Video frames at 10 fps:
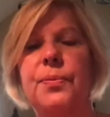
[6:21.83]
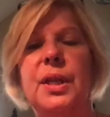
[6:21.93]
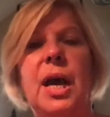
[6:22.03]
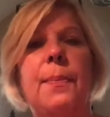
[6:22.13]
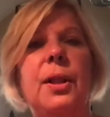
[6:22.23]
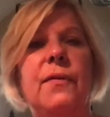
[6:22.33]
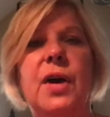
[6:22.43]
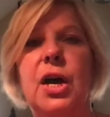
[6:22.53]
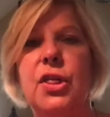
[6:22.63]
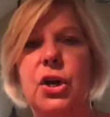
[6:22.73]
A couple of
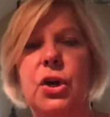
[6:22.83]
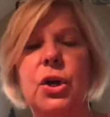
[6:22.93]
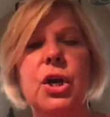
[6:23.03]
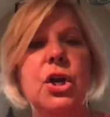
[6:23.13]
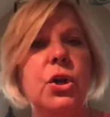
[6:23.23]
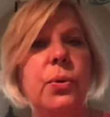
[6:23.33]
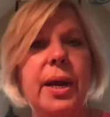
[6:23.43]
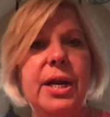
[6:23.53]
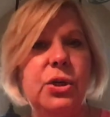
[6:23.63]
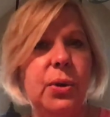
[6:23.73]
other
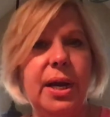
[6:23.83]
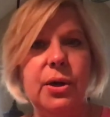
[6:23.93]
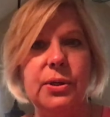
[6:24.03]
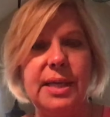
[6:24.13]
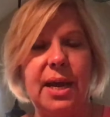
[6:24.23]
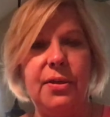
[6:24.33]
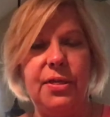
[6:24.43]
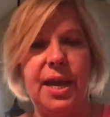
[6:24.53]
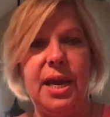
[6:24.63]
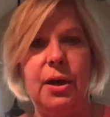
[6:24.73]
great trainers out
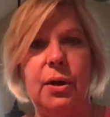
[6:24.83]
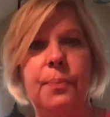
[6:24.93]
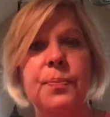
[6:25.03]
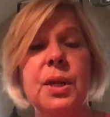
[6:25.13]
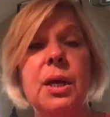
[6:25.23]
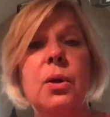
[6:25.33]
there.